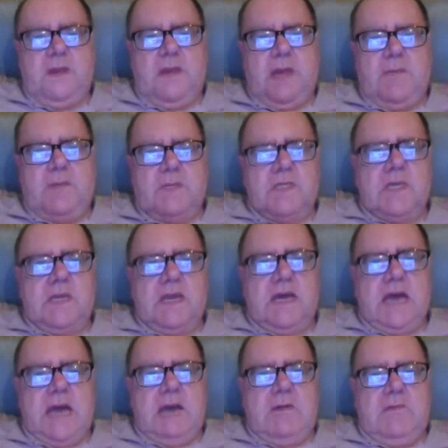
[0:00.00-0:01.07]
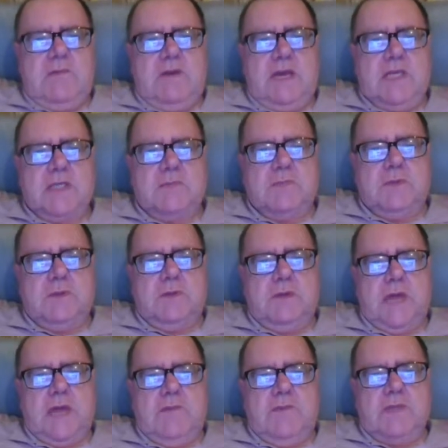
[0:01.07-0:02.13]
Kevin's saying Arrow have a nice
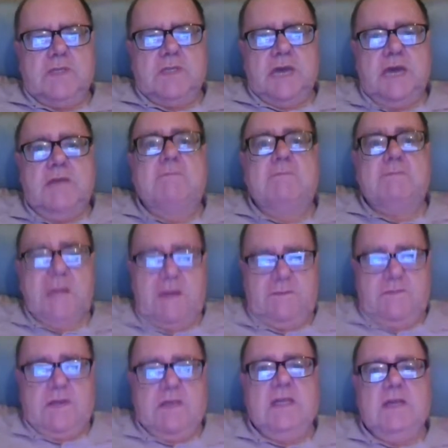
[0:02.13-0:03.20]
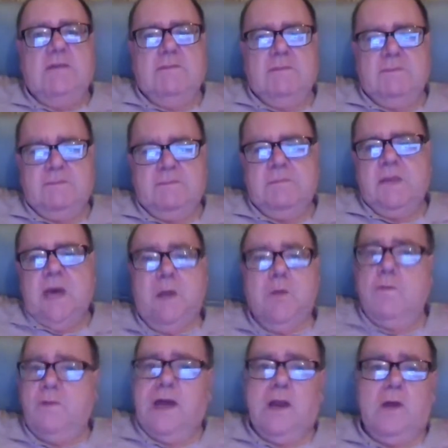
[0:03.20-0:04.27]
Blu-ray of this. Yeah, definitely. I
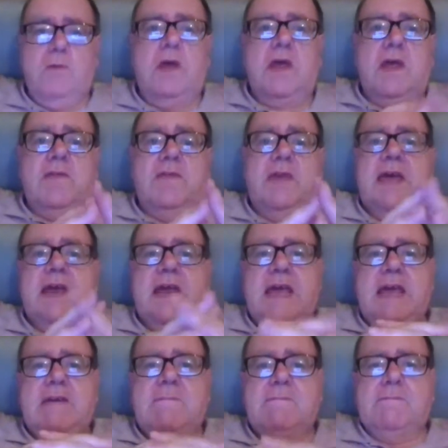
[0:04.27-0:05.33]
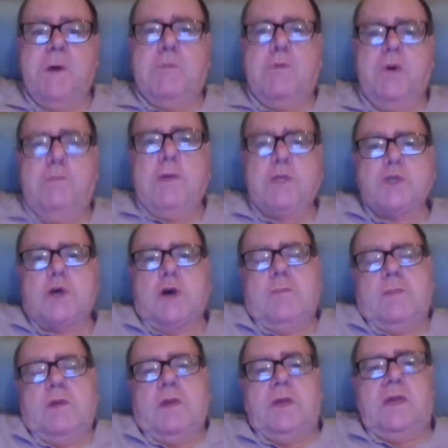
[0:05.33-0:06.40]
love Arrow. They're among my
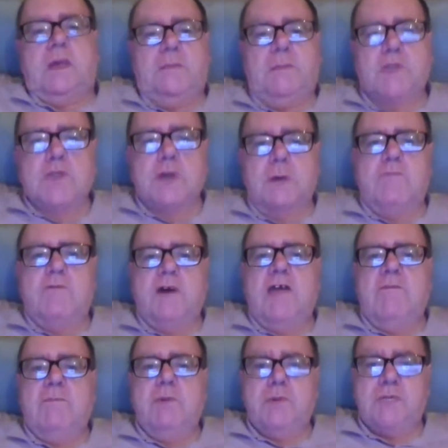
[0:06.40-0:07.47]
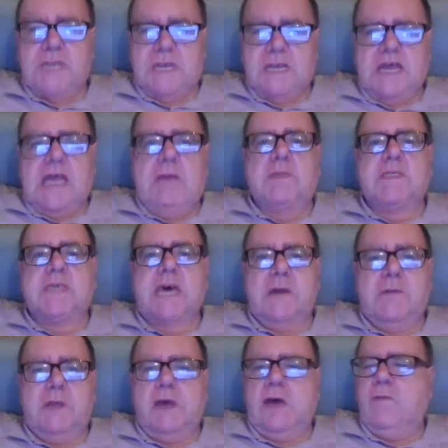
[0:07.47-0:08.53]
top five boutique labels.
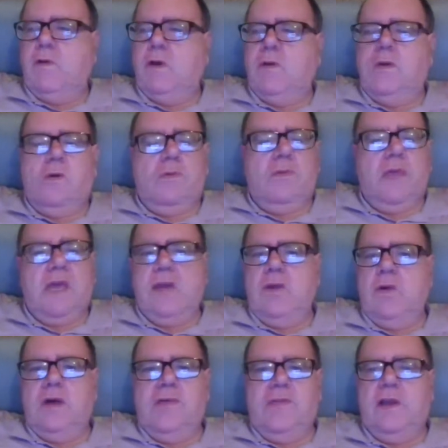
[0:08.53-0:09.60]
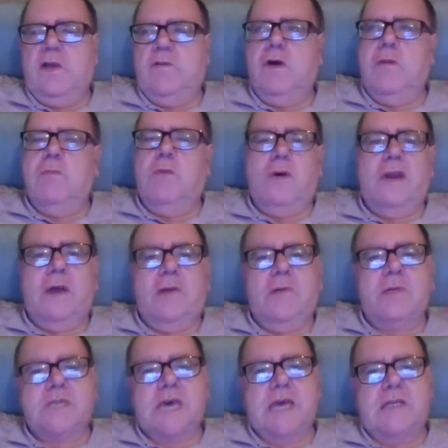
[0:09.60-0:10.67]
Arrow. I've got nearly. I think I've got more
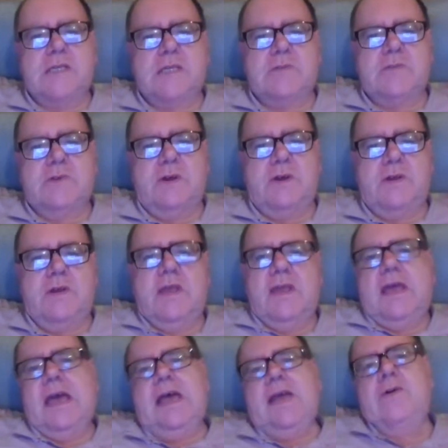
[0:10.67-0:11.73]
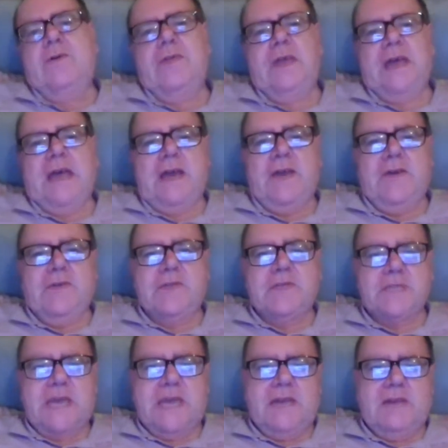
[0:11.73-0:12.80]
Arrow titles than I've got any other
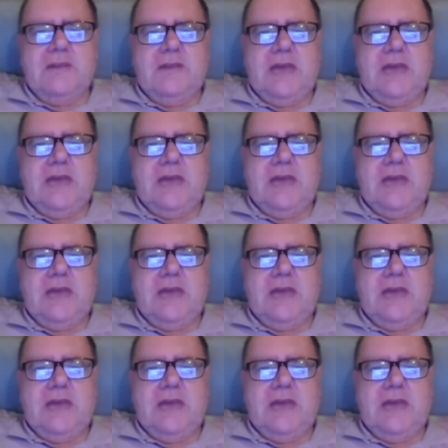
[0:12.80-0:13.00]
title.